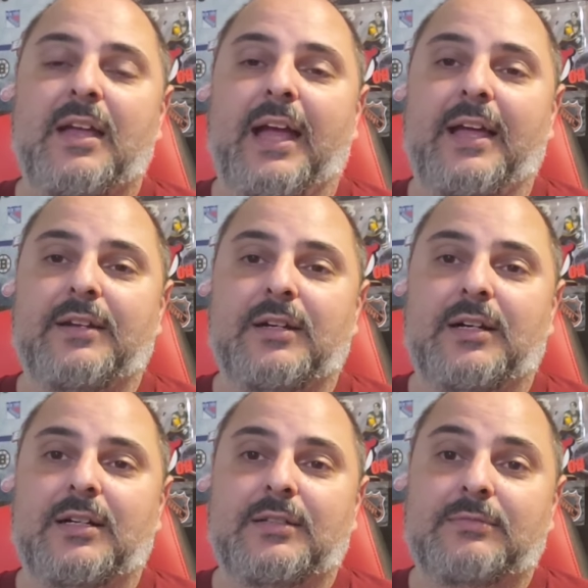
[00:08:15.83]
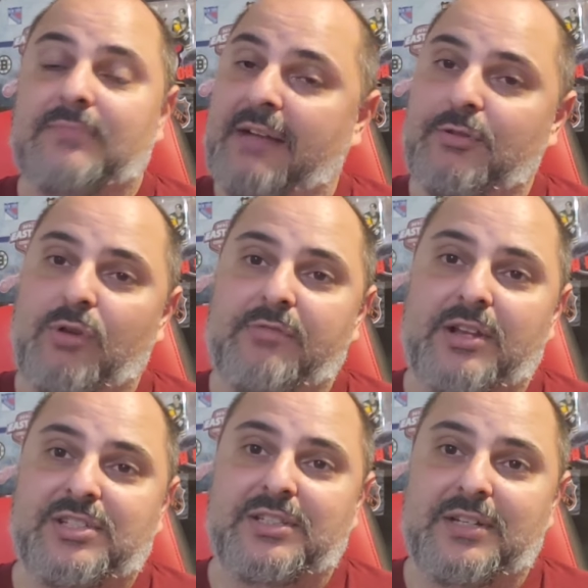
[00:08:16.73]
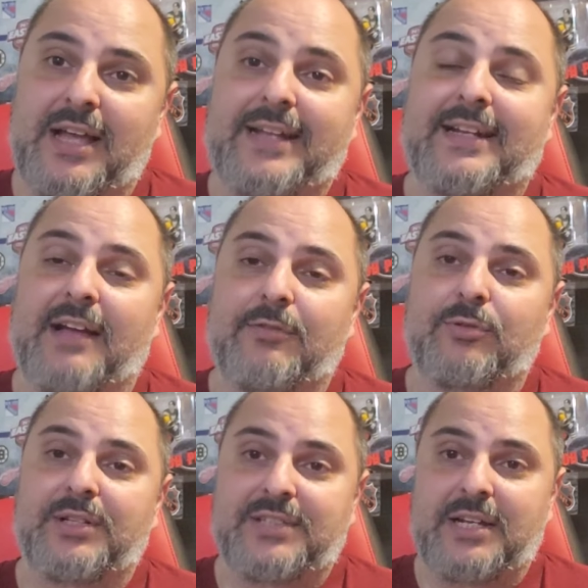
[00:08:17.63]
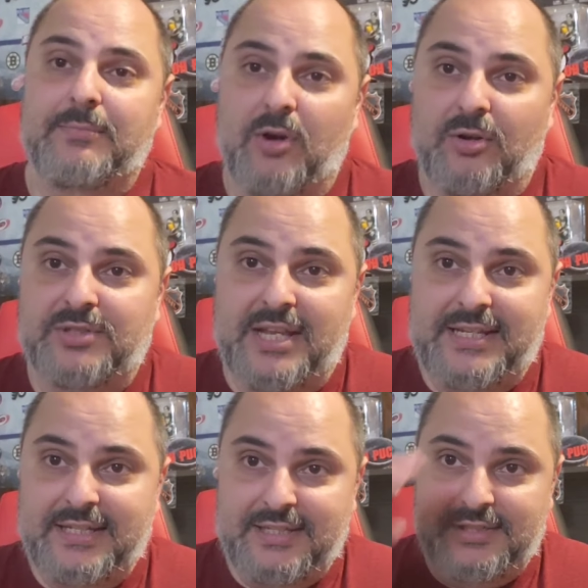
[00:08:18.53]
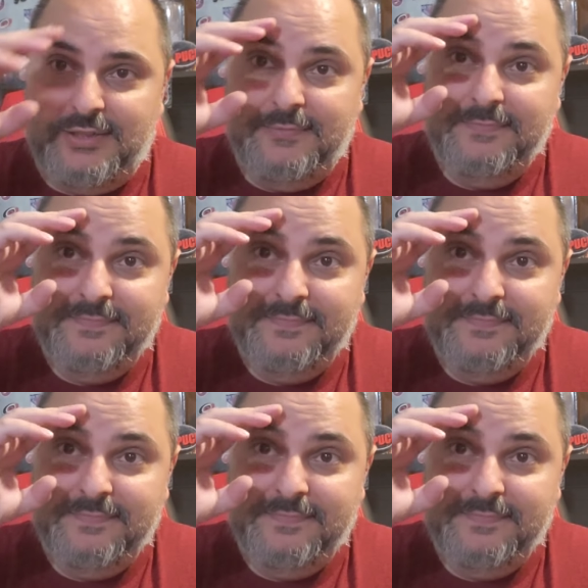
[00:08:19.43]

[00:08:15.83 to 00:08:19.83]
And have a great rest of the night and have a great day tomorrow. Take it easy.